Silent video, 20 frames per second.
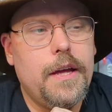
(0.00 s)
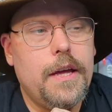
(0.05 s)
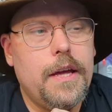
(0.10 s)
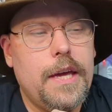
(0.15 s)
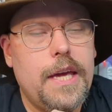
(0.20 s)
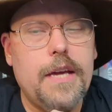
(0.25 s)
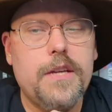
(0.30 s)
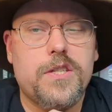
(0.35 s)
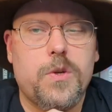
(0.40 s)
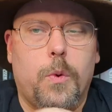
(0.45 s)

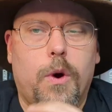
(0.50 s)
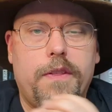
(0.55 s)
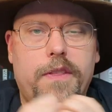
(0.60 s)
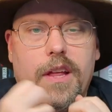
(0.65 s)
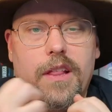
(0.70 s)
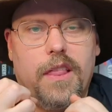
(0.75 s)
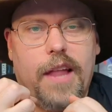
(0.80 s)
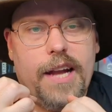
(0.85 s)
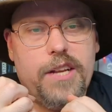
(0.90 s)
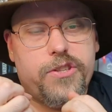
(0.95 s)
He is the one
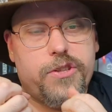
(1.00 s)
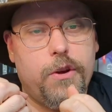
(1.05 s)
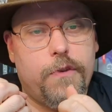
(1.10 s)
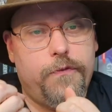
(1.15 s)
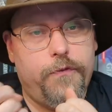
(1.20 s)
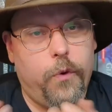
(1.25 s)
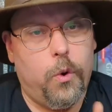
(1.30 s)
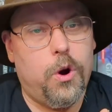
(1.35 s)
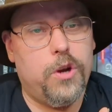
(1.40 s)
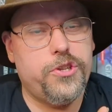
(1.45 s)
that lights their
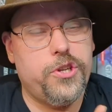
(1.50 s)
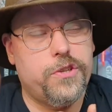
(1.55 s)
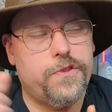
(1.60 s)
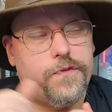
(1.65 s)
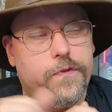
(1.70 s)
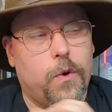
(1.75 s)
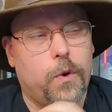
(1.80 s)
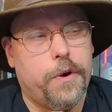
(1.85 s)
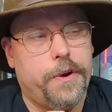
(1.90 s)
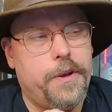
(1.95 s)
forges
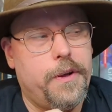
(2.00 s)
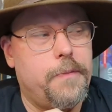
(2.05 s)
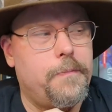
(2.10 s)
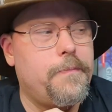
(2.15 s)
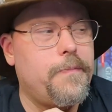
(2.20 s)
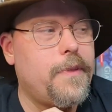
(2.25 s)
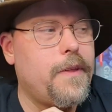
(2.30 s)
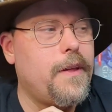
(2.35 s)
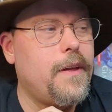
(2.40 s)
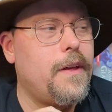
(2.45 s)
for him.
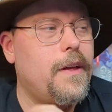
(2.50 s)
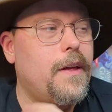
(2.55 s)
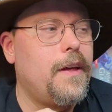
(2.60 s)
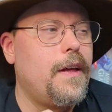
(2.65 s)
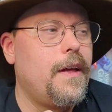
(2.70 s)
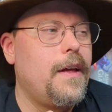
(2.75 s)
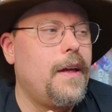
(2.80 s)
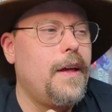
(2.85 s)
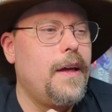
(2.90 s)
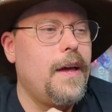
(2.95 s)

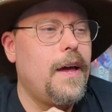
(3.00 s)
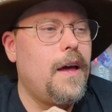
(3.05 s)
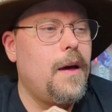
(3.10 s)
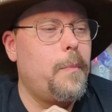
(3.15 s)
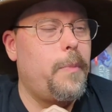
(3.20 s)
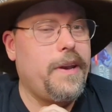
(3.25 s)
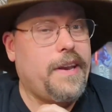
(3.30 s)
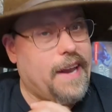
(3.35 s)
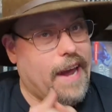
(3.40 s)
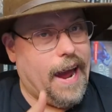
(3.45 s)

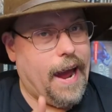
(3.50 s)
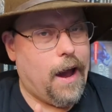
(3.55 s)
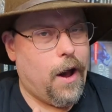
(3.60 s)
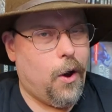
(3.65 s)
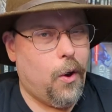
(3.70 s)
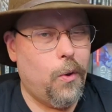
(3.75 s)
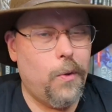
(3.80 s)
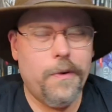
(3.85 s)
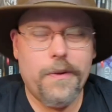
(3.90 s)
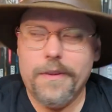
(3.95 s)
But
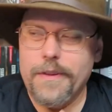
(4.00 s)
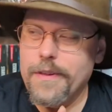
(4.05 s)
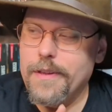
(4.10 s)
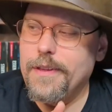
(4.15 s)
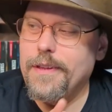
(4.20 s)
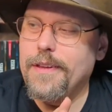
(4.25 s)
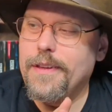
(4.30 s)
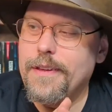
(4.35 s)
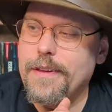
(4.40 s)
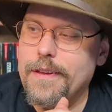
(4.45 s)
now,
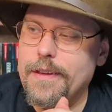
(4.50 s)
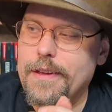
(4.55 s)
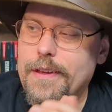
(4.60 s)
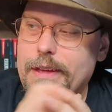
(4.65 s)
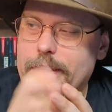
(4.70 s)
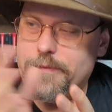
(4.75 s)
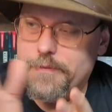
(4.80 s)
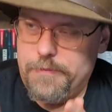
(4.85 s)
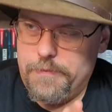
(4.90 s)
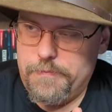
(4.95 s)

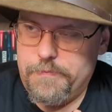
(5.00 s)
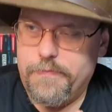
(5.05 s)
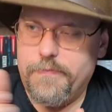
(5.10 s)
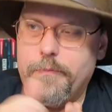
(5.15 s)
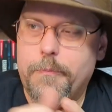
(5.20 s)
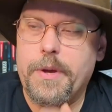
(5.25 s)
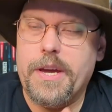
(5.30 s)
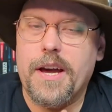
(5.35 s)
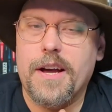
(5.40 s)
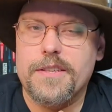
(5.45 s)

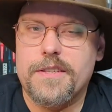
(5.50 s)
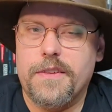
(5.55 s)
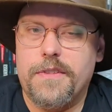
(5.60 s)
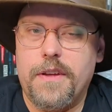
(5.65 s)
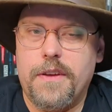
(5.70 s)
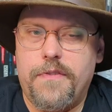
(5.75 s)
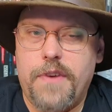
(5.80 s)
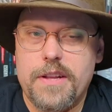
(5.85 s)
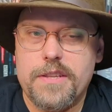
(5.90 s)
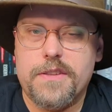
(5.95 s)
because of
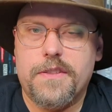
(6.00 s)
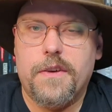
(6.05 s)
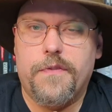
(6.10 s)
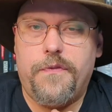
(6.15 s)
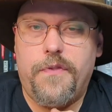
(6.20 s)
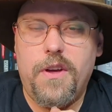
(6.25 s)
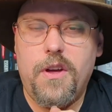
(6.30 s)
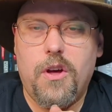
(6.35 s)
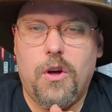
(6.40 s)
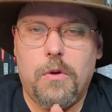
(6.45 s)
the events of the
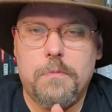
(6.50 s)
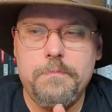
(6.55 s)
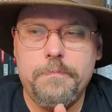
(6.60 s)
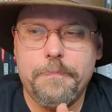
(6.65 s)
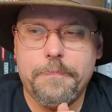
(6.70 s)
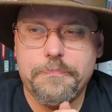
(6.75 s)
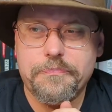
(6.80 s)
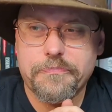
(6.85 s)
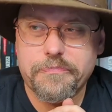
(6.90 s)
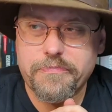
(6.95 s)
film,
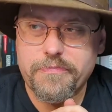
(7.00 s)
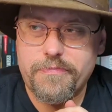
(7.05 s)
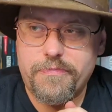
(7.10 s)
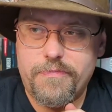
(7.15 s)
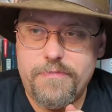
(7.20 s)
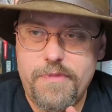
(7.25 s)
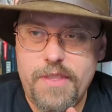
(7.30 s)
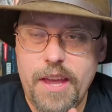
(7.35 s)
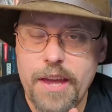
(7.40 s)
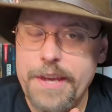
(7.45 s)

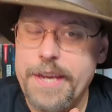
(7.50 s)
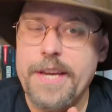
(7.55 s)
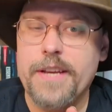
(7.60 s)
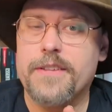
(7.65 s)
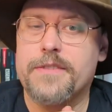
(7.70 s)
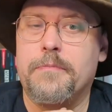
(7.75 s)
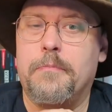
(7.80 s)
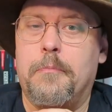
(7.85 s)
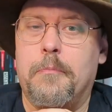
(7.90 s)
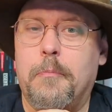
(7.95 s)
he
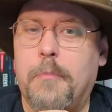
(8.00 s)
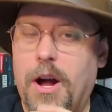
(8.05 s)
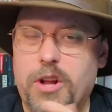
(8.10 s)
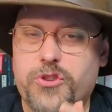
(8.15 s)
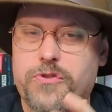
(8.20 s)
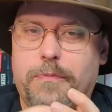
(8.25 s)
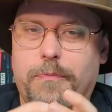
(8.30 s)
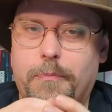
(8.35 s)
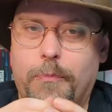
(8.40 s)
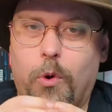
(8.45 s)
is
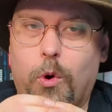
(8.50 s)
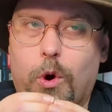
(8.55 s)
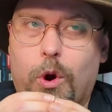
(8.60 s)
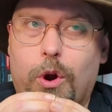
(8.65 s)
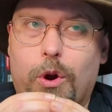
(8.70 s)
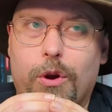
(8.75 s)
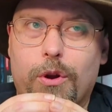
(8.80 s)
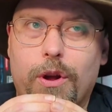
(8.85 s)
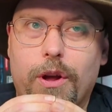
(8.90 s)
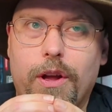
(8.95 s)
much
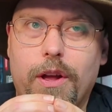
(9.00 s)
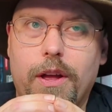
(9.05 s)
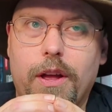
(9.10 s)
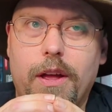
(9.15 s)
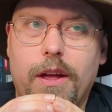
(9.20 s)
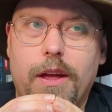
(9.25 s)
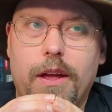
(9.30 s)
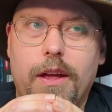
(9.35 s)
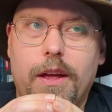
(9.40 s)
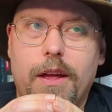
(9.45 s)
more
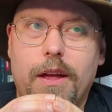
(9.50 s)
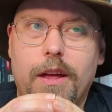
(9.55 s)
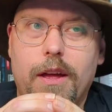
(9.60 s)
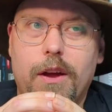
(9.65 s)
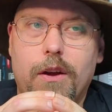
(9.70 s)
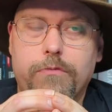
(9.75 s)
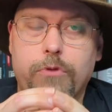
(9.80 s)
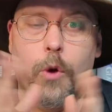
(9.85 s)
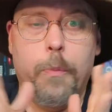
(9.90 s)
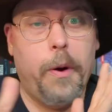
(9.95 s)

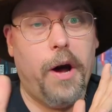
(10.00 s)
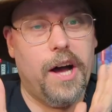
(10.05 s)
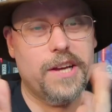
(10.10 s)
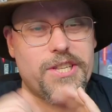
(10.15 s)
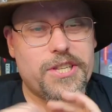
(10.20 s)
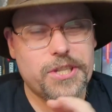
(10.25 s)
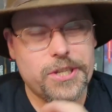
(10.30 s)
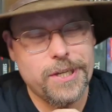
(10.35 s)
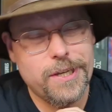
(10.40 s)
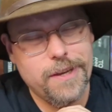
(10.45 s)

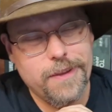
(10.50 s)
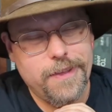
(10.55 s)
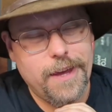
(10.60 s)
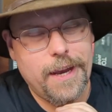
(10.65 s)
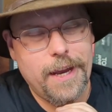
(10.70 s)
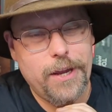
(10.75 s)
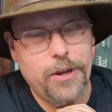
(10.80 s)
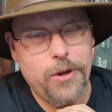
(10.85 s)
robust than he